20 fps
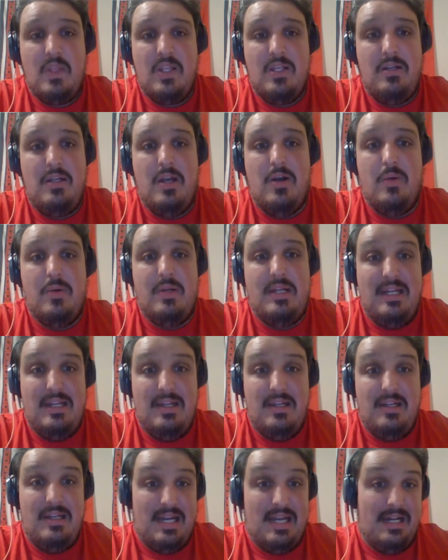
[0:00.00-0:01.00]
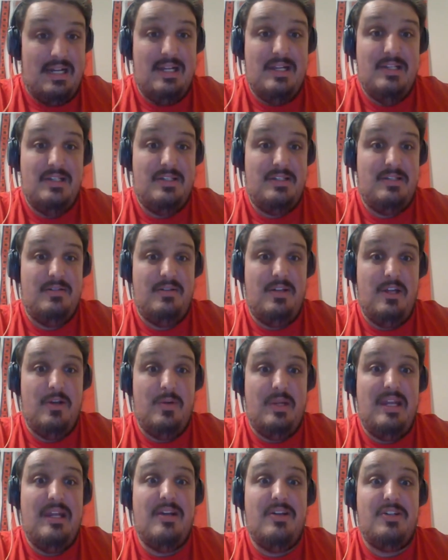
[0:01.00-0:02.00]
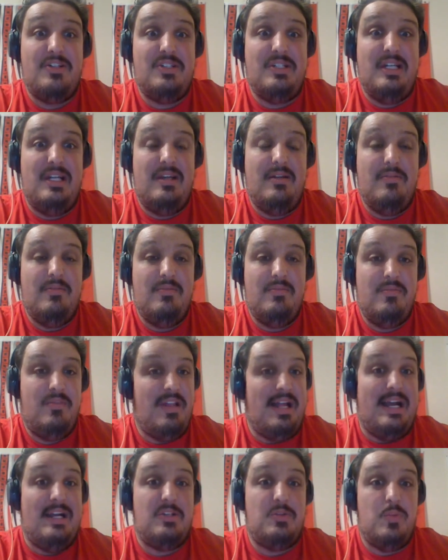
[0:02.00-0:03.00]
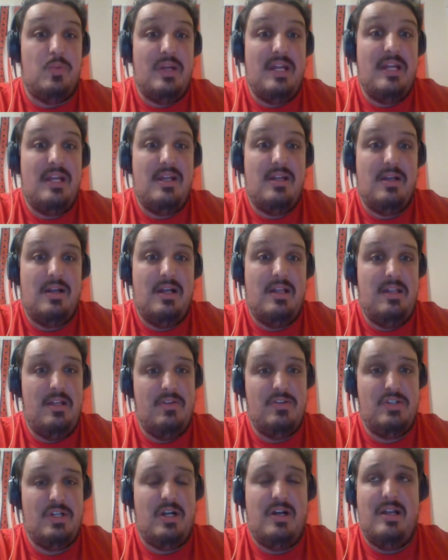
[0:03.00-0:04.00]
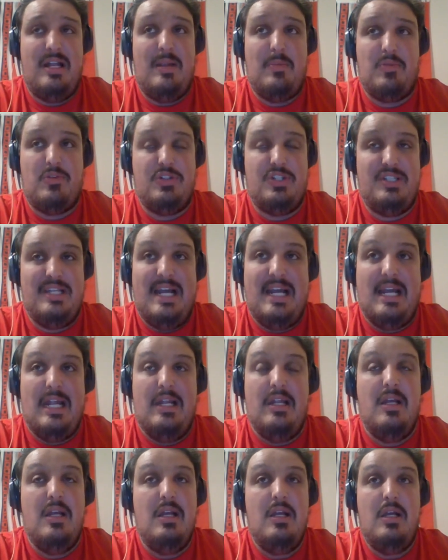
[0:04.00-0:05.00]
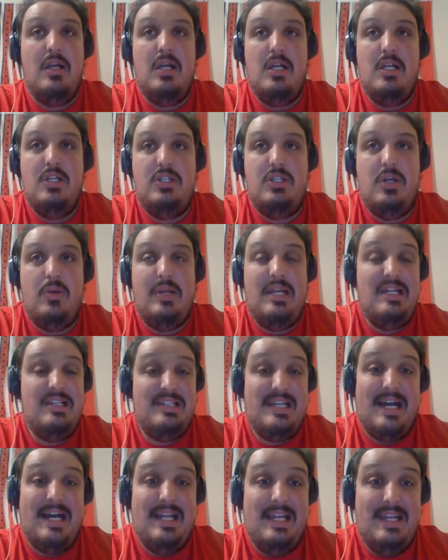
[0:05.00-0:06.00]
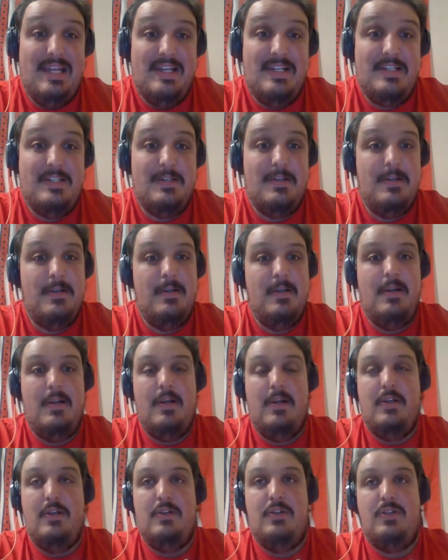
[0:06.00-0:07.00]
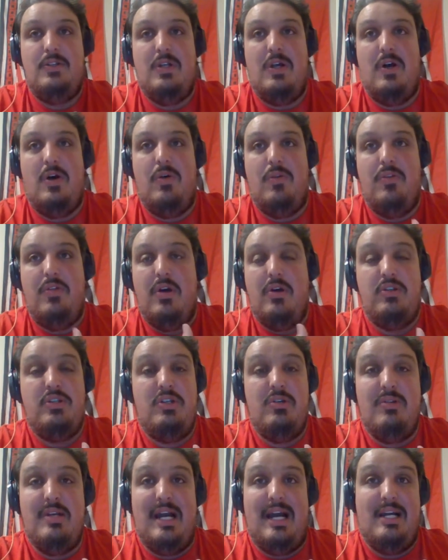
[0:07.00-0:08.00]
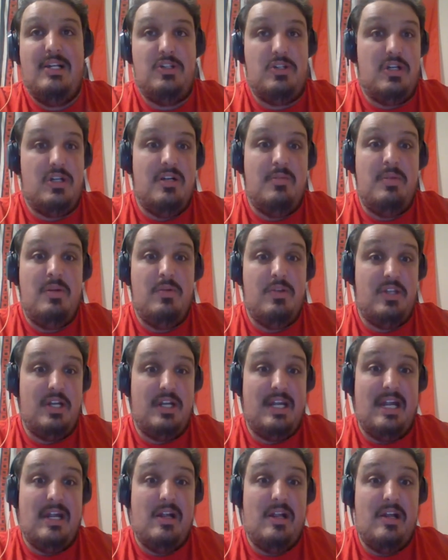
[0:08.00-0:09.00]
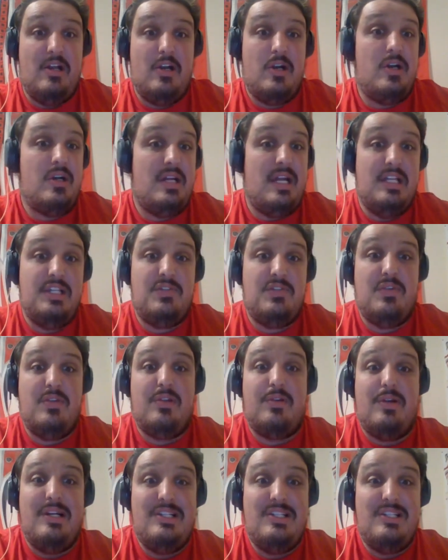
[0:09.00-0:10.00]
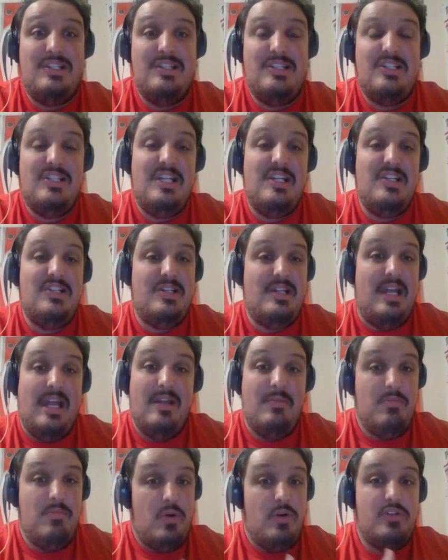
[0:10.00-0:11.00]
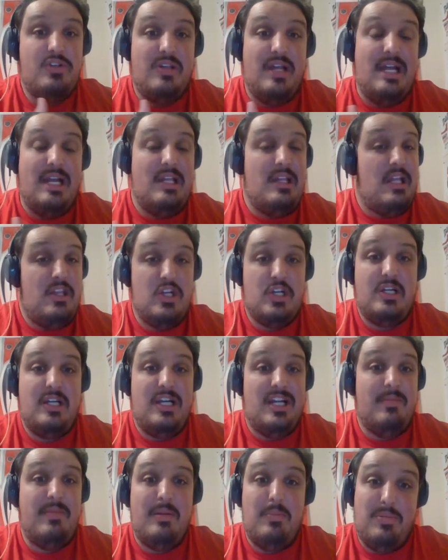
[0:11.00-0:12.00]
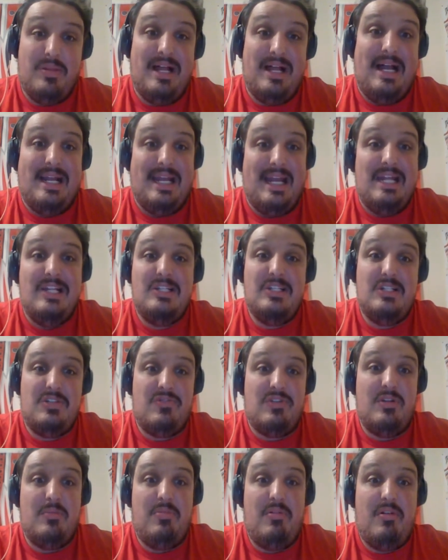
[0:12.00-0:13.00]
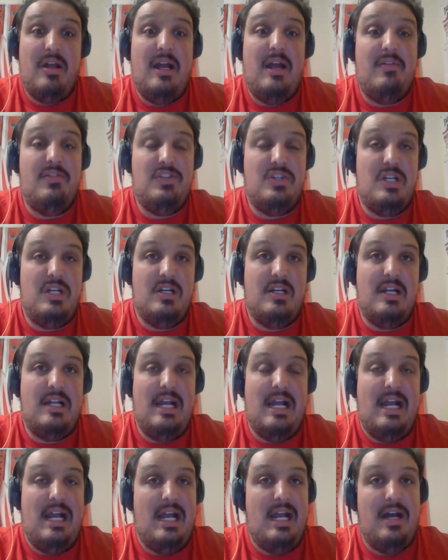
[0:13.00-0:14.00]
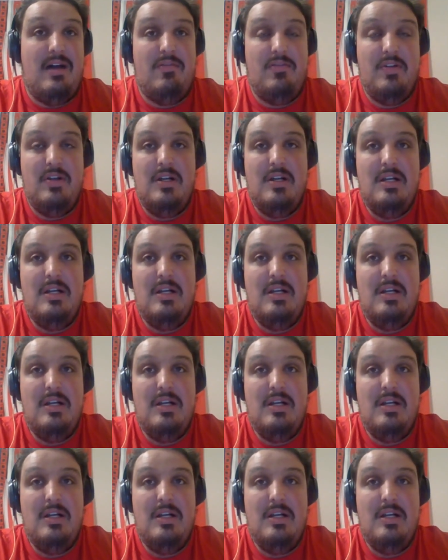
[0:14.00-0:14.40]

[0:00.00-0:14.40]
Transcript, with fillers: you know, he got his, you know, E L C last week. I think it was like on April second. So he's got his. So those two guys are going to be with the Carolina Hurricanes for the rest of the season, and most likely they're going to be black aces for the playoffs. And you're going to have,